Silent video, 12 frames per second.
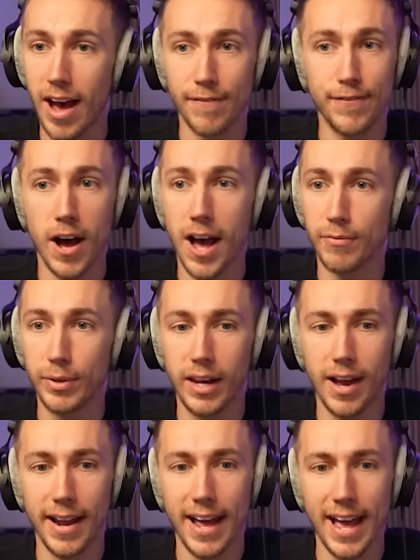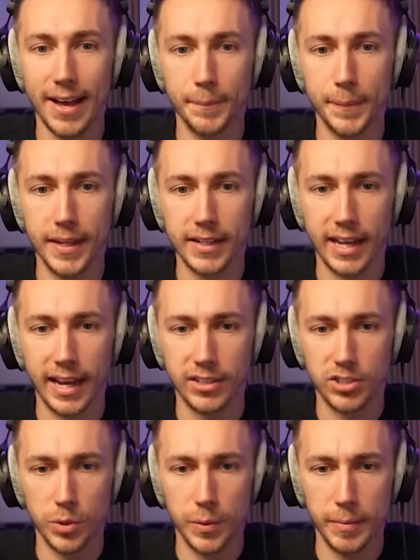out of five. We like that. Okay,
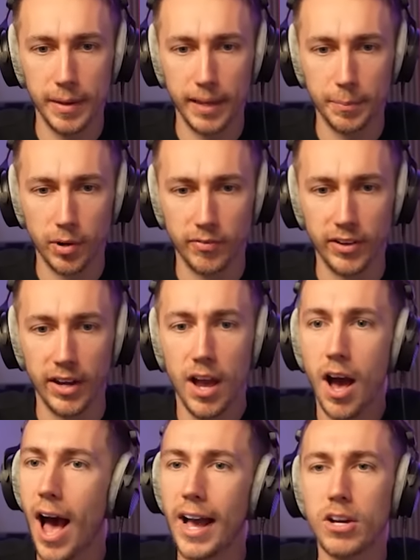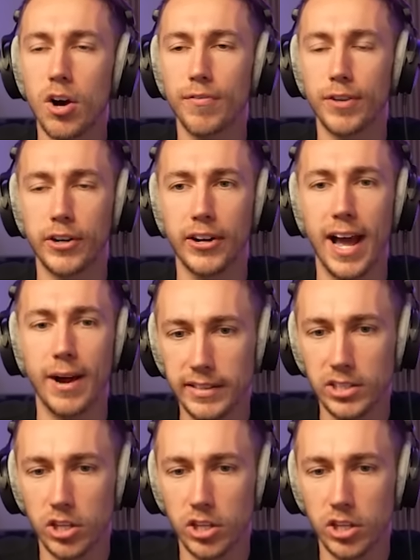do we make profit? I can't figure it out. It's